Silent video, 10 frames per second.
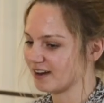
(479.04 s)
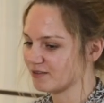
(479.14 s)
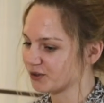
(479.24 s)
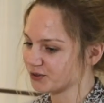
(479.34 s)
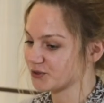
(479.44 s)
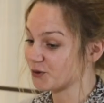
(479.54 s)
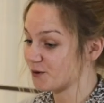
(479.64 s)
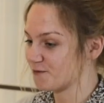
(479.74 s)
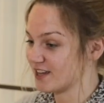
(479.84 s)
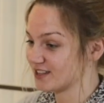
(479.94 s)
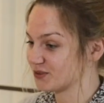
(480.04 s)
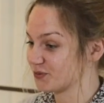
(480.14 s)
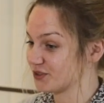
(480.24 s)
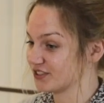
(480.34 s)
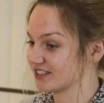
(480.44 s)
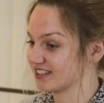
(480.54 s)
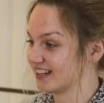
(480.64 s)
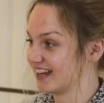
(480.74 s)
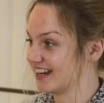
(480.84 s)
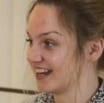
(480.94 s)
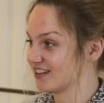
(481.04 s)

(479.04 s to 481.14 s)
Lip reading: And of course, all of this was in